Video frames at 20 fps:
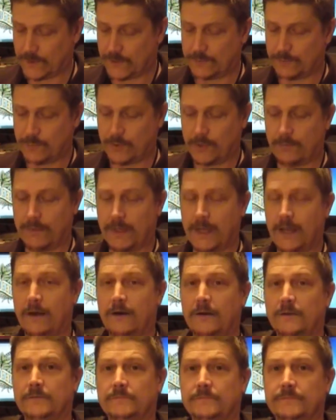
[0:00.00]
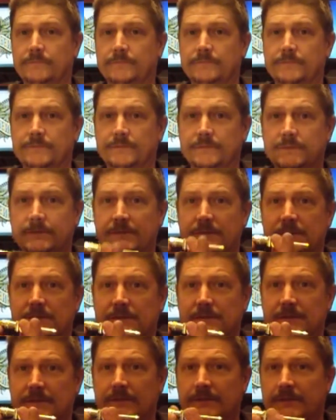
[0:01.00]
just pop that on
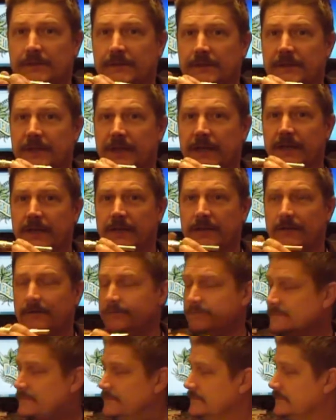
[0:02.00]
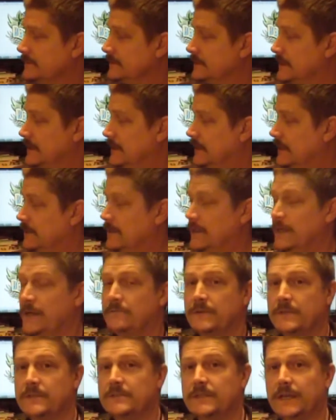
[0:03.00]
and take it off, go
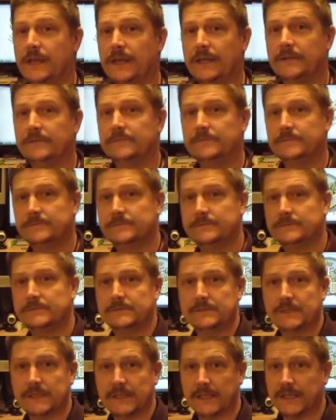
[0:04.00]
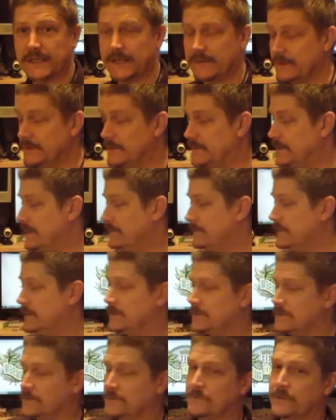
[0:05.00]
rinse it out, click it out. You haven't
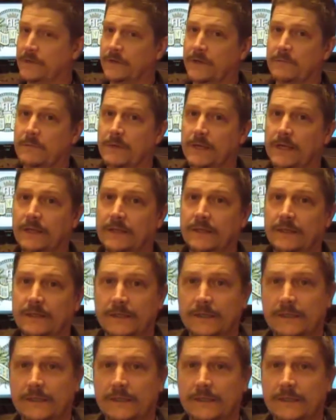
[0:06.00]
got to sort of worry about